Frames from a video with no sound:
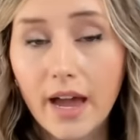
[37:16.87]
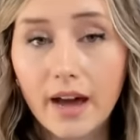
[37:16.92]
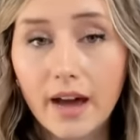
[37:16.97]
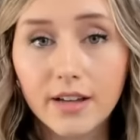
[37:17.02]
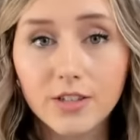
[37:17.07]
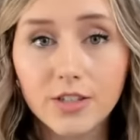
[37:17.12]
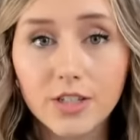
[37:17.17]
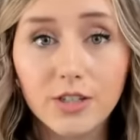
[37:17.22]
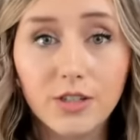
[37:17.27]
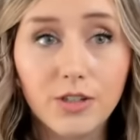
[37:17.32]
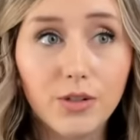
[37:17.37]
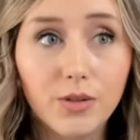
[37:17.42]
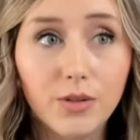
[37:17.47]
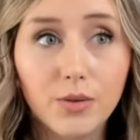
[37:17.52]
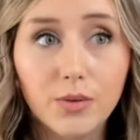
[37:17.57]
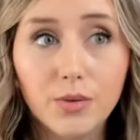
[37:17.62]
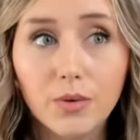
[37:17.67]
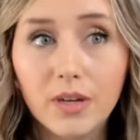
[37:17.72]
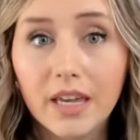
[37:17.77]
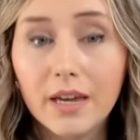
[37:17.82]
as
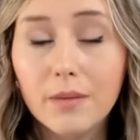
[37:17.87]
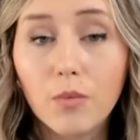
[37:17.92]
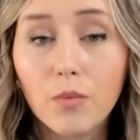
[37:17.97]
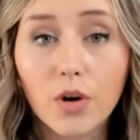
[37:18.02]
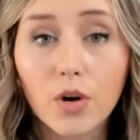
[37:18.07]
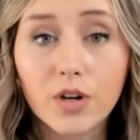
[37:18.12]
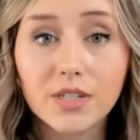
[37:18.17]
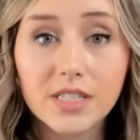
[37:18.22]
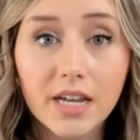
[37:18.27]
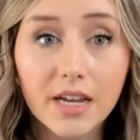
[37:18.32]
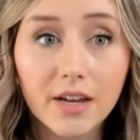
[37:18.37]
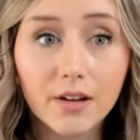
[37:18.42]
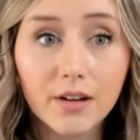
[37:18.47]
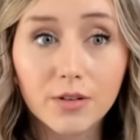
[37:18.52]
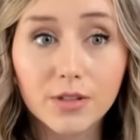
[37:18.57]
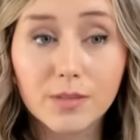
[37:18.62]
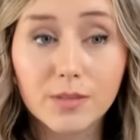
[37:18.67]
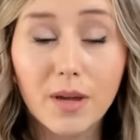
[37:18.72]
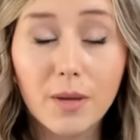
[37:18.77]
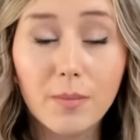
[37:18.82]
you get more
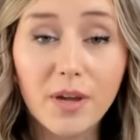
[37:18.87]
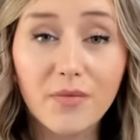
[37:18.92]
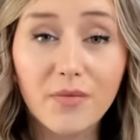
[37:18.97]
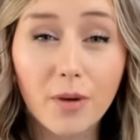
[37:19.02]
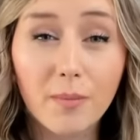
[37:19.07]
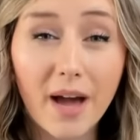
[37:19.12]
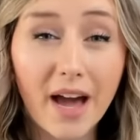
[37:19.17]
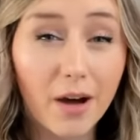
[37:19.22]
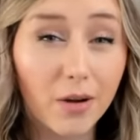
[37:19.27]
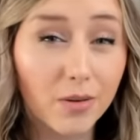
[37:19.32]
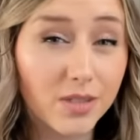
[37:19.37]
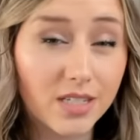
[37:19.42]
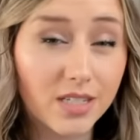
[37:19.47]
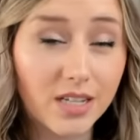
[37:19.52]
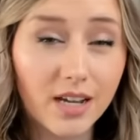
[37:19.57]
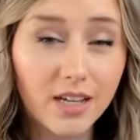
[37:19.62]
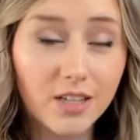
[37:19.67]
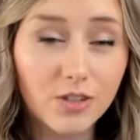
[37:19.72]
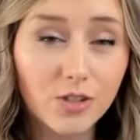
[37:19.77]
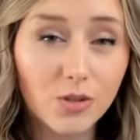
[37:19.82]
sales, maybe from
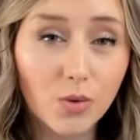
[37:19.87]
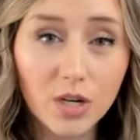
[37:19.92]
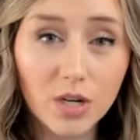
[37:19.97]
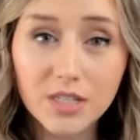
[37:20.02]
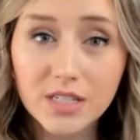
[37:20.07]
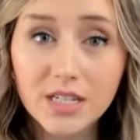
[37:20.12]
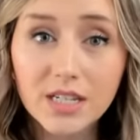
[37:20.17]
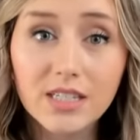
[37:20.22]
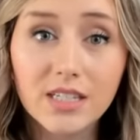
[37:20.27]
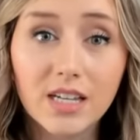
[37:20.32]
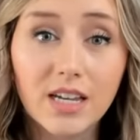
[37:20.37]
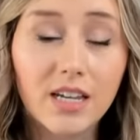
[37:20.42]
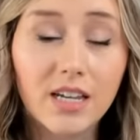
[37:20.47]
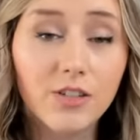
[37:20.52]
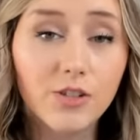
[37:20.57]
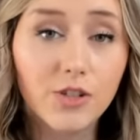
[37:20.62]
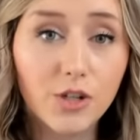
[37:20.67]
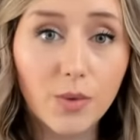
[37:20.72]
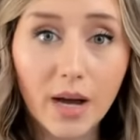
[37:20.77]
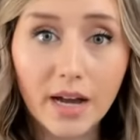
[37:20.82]
outside sources
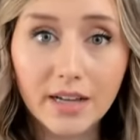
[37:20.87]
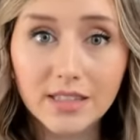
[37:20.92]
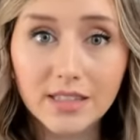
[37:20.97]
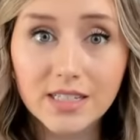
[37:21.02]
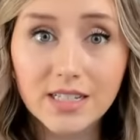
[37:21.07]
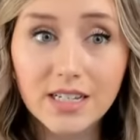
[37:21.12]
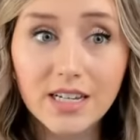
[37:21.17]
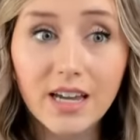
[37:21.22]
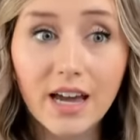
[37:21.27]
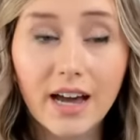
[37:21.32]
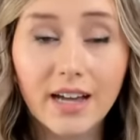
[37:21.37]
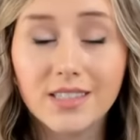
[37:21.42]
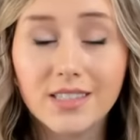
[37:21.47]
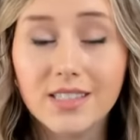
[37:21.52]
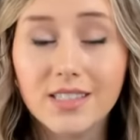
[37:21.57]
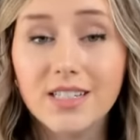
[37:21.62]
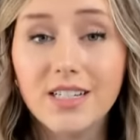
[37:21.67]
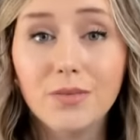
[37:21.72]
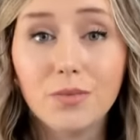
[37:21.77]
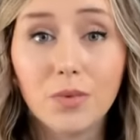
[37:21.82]
into Etsy,
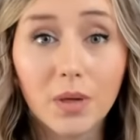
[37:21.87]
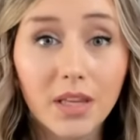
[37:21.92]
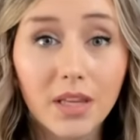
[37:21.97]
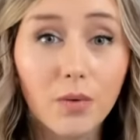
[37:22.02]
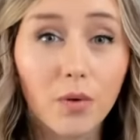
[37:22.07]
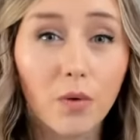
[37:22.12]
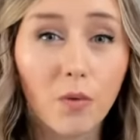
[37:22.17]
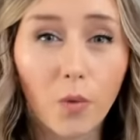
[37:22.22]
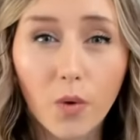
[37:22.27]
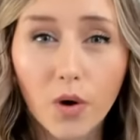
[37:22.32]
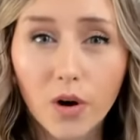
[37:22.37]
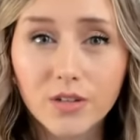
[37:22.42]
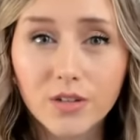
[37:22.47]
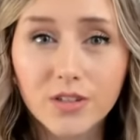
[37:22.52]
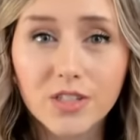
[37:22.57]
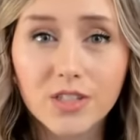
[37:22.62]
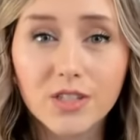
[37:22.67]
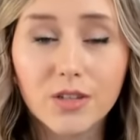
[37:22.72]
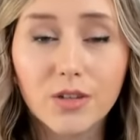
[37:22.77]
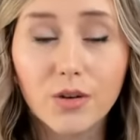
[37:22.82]
Etsy really
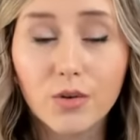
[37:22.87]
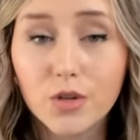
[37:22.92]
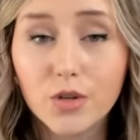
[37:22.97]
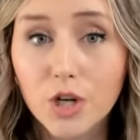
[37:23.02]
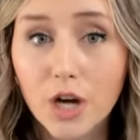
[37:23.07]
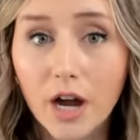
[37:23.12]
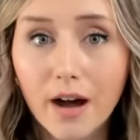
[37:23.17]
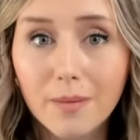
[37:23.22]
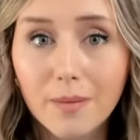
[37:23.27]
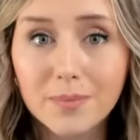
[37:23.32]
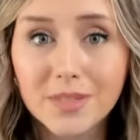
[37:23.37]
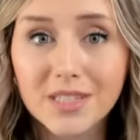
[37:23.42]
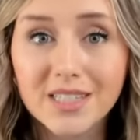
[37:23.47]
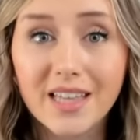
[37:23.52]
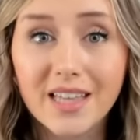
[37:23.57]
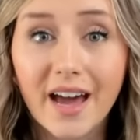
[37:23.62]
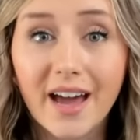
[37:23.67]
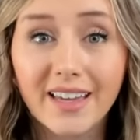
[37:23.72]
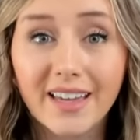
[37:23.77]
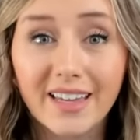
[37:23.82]
rewards those shops
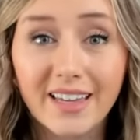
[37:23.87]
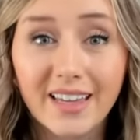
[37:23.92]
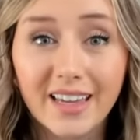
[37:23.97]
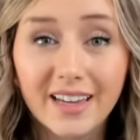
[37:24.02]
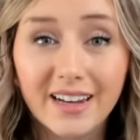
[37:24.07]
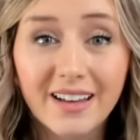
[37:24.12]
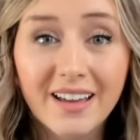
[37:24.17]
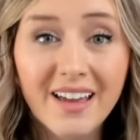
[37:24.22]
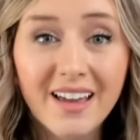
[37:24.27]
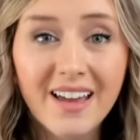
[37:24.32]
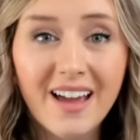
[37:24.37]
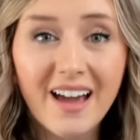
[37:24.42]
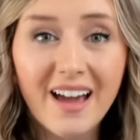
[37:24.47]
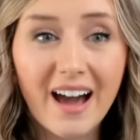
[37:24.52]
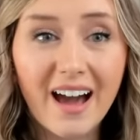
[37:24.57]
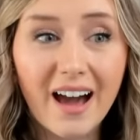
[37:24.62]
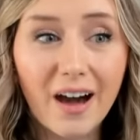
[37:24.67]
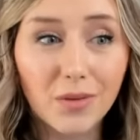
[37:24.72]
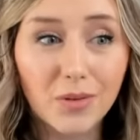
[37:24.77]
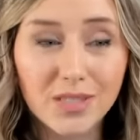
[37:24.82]
that get
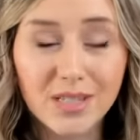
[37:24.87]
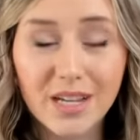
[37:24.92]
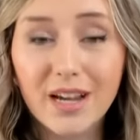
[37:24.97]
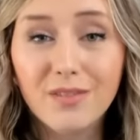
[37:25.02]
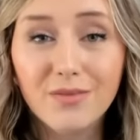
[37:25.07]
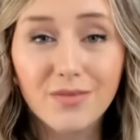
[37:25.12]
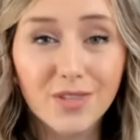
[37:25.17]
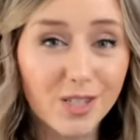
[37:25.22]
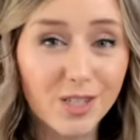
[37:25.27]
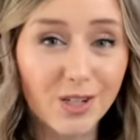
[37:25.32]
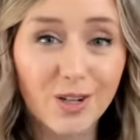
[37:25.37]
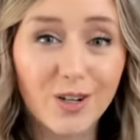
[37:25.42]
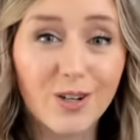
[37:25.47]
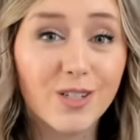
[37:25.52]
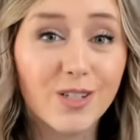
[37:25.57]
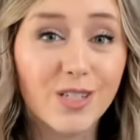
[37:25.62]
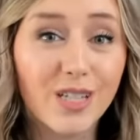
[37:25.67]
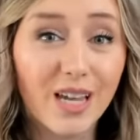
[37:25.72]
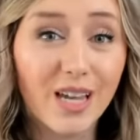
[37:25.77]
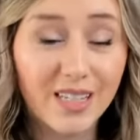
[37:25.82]
outside
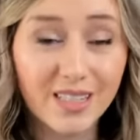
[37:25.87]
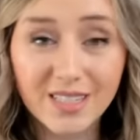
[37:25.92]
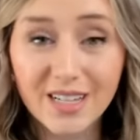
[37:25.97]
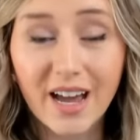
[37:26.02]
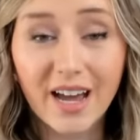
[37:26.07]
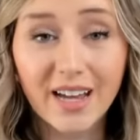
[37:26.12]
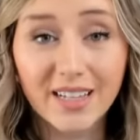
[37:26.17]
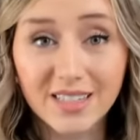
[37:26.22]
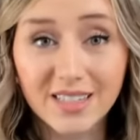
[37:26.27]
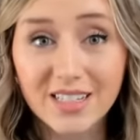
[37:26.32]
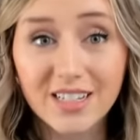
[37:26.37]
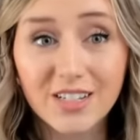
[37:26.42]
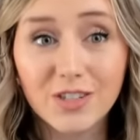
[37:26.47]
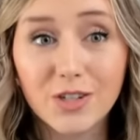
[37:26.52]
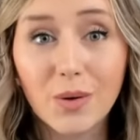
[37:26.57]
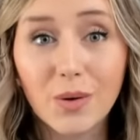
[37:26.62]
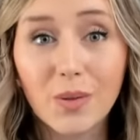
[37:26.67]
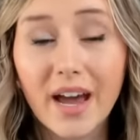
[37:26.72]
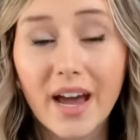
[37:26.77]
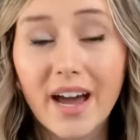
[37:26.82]
visitors into Etsy.
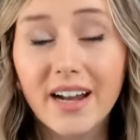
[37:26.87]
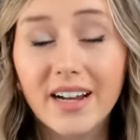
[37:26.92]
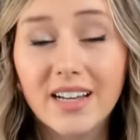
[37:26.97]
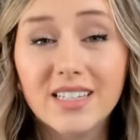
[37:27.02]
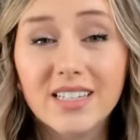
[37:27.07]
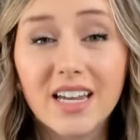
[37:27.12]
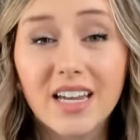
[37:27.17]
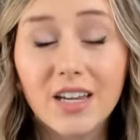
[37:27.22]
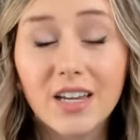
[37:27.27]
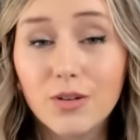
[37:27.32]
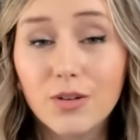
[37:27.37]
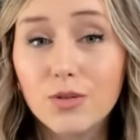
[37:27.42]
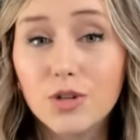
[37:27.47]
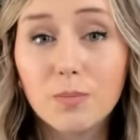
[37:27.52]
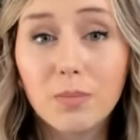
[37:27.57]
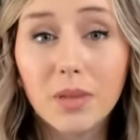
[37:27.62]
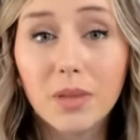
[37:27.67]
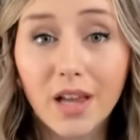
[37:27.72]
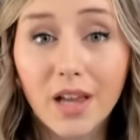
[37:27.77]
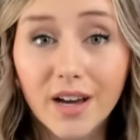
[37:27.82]
So that is a
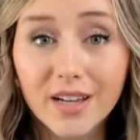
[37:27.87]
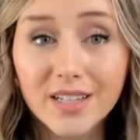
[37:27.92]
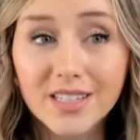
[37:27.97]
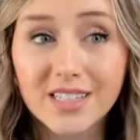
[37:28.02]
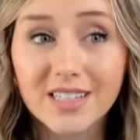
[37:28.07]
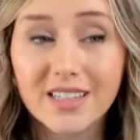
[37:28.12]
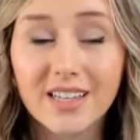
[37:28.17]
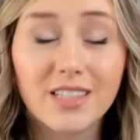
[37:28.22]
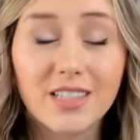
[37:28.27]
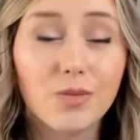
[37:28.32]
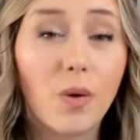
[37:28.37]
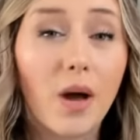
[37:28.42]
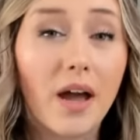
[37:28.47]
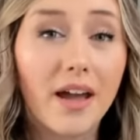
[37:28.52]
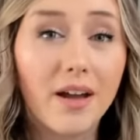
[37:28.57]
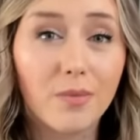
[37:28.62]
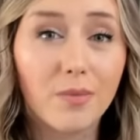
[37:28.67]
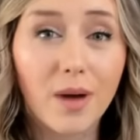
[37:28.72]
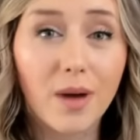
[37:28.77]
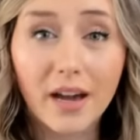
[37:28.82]
huge plus, And that's
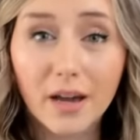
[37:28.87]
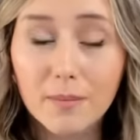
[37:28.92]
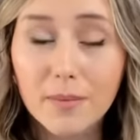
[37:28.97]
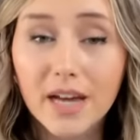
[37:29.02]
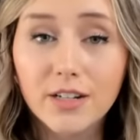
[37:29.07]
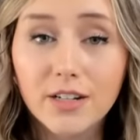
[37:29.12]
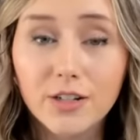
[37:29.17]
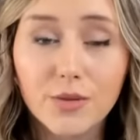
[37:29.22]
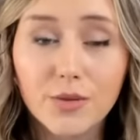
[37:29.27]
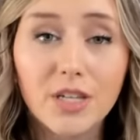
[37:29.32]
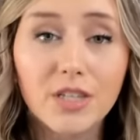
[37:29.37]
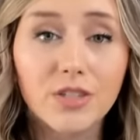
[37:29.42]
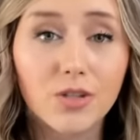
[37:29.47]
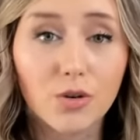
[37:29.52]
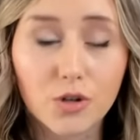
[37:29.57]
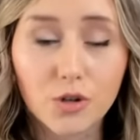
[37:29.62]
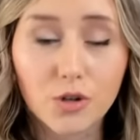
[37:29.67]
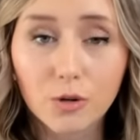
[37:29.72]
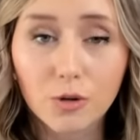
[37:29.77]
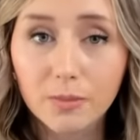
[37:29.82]
why I recommend doing
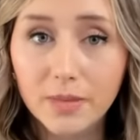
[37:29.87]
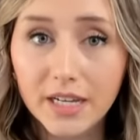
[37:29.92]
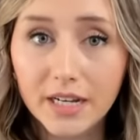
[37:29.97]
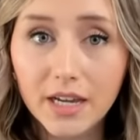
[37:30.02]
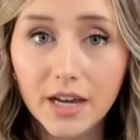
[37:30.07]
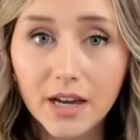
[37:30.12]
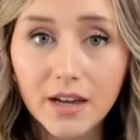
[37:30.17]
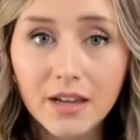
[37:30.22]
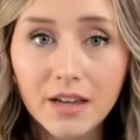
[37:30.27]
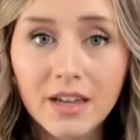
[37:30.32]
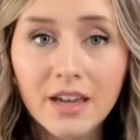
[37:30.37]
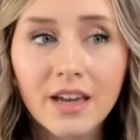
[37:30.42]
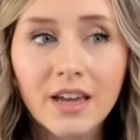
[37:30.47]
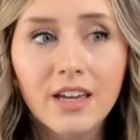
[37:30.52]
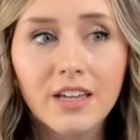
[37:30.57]
social media.